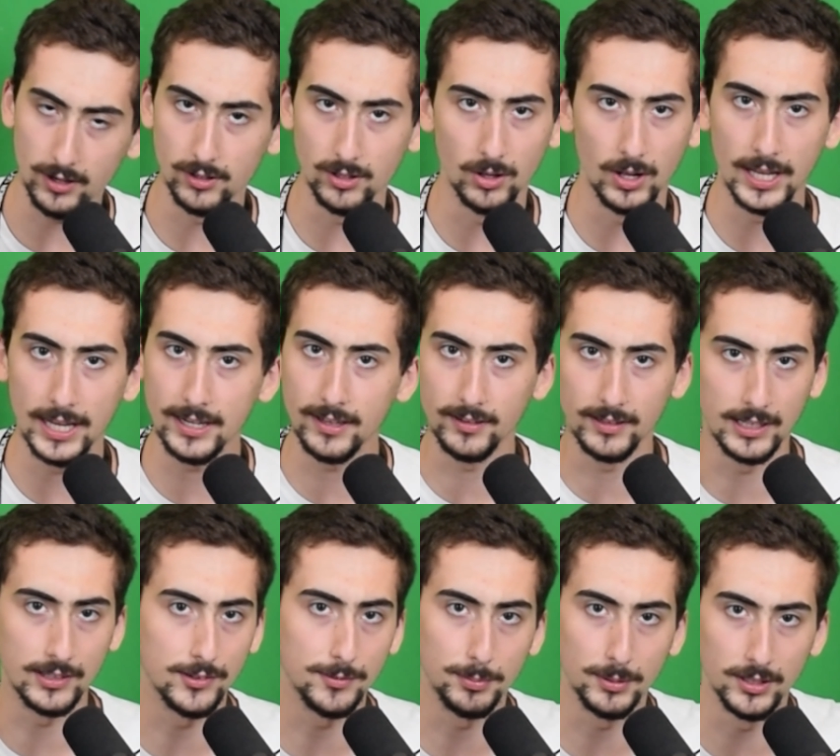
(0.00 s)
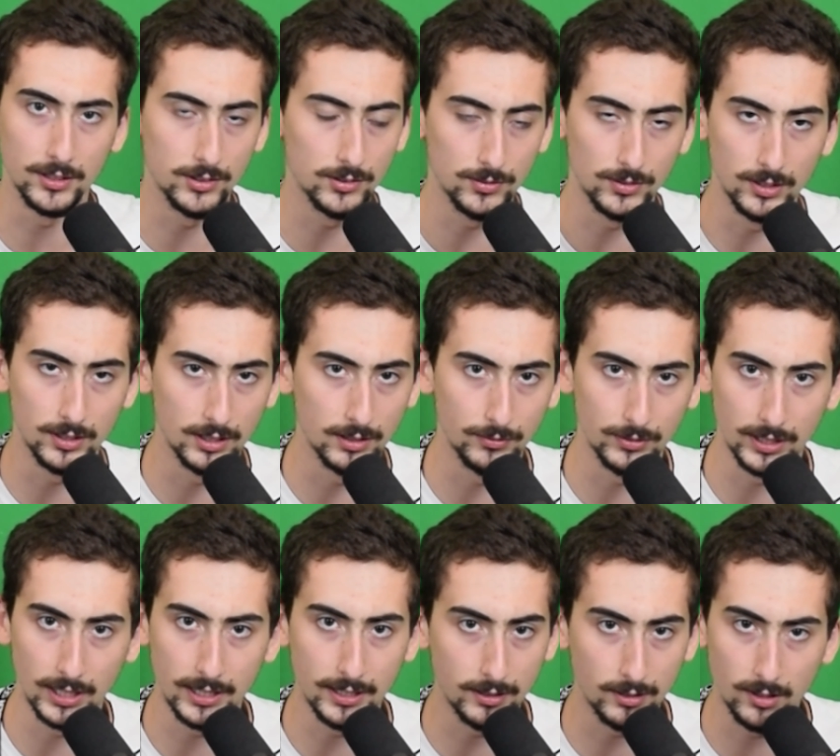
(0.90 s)
don't know. I edit let's plays for a
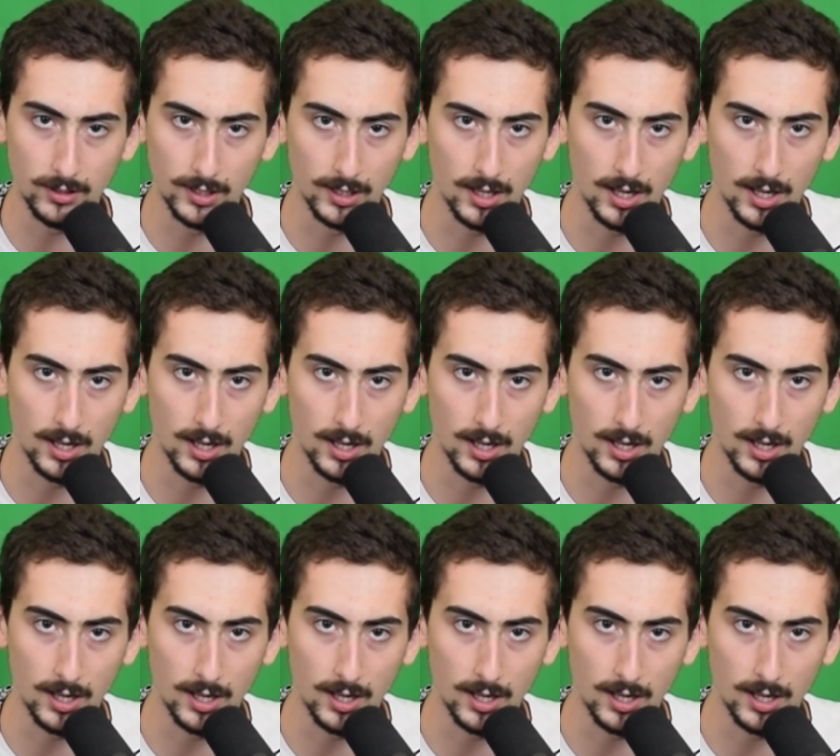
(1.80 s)
living. I didn't go to